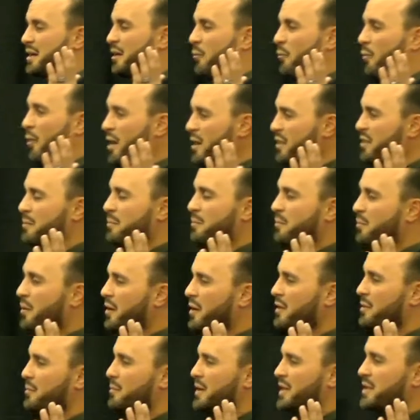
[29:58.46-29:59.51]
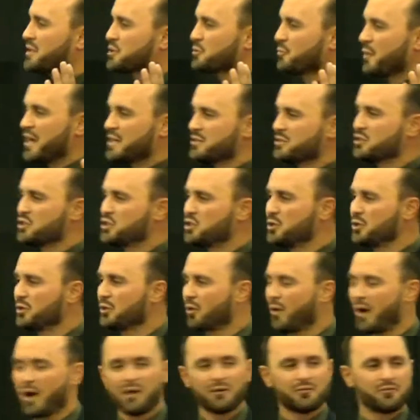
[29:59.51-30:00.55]
One of the biggest ways that you
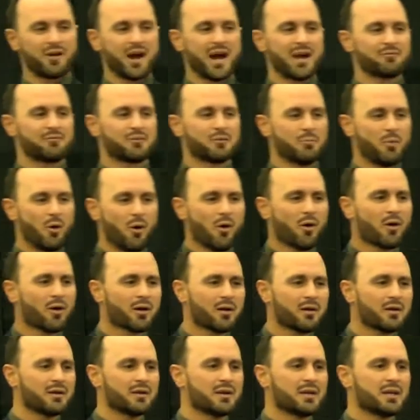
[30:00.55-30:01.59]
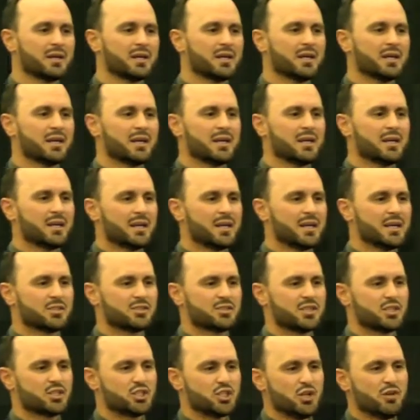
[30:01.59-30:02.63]
qualify for more is
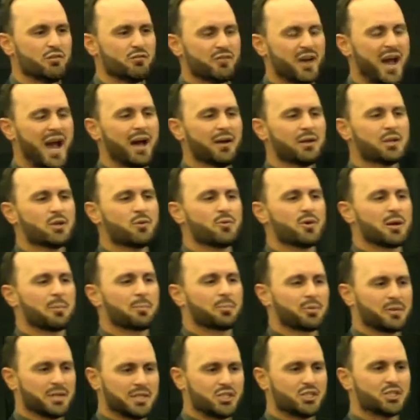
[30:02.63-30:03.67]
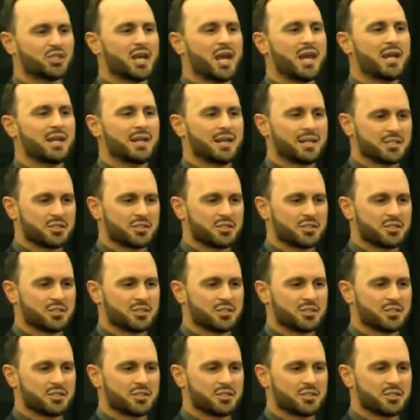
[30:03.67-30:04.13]
that you value and appreciate and